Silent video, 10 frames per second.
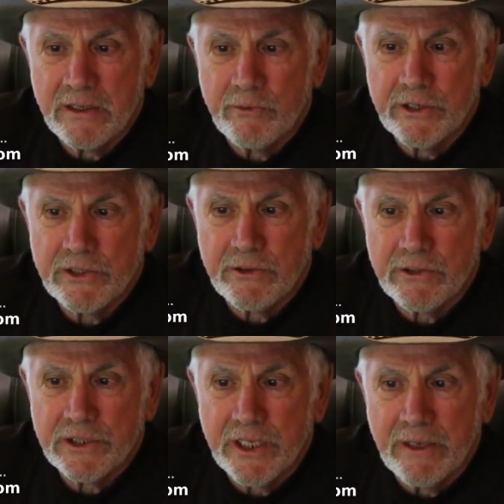The
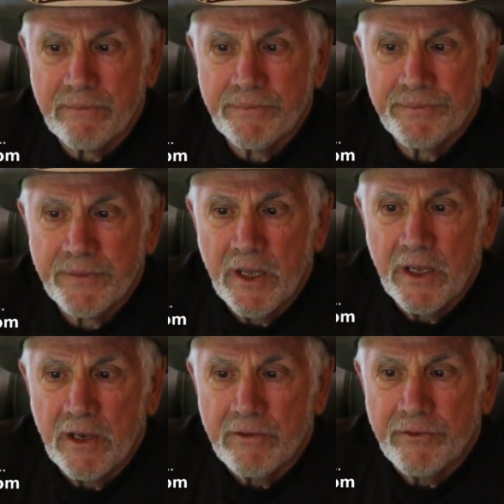research team
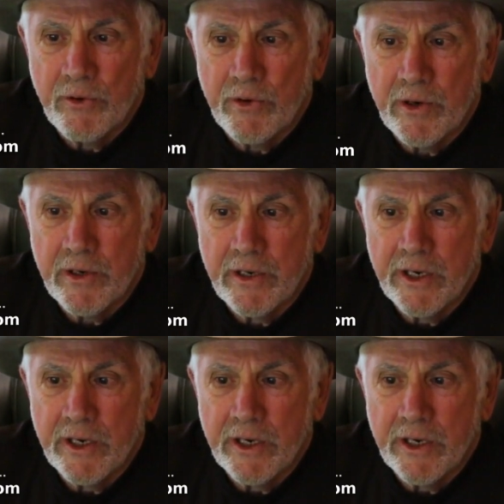for